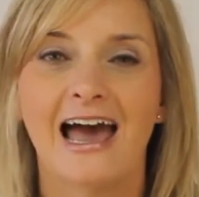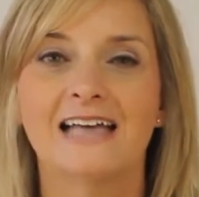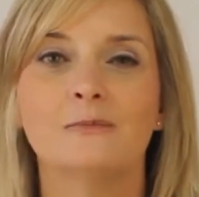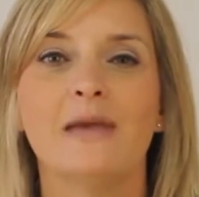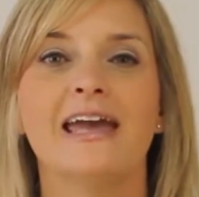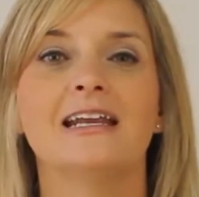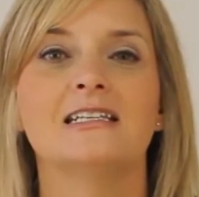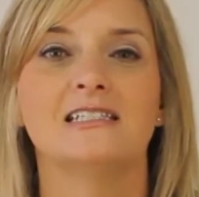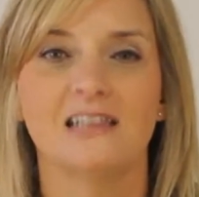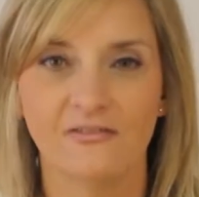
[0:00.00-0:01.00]
has made
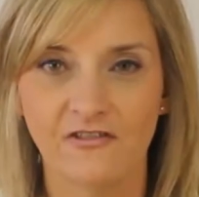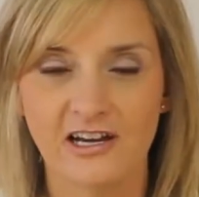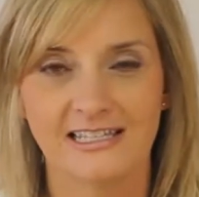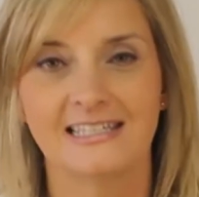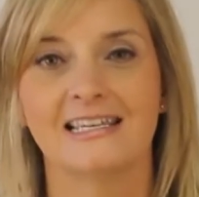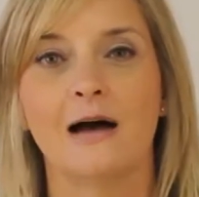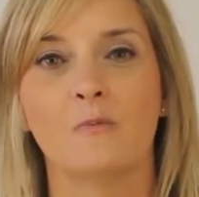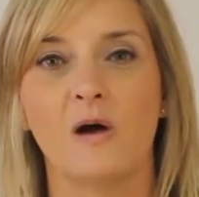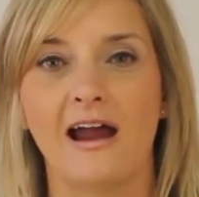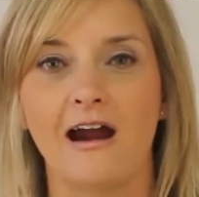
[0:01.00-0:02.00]
a difference
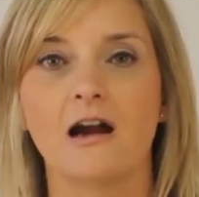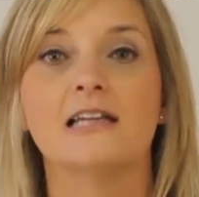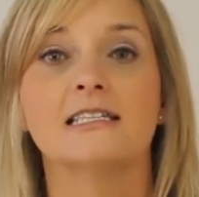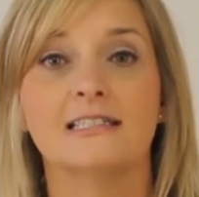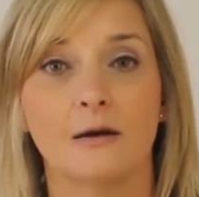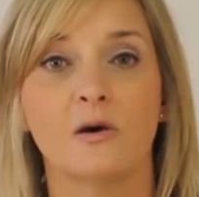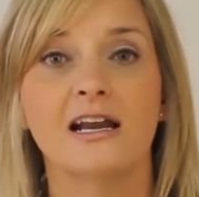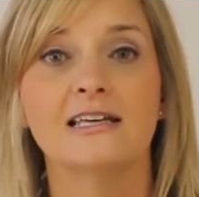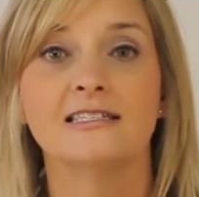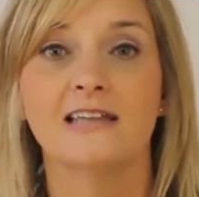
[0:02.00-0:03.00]
somewhere and someone
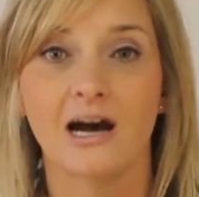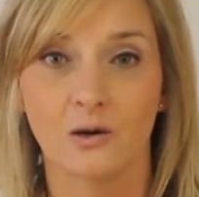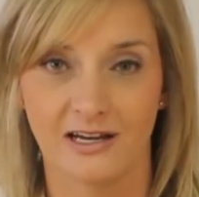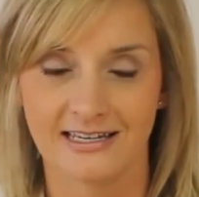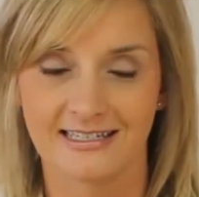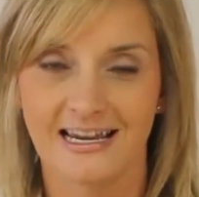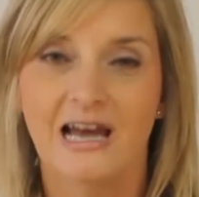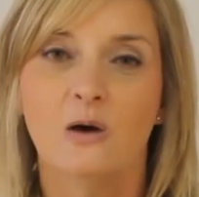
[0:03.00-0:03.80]
has noticed.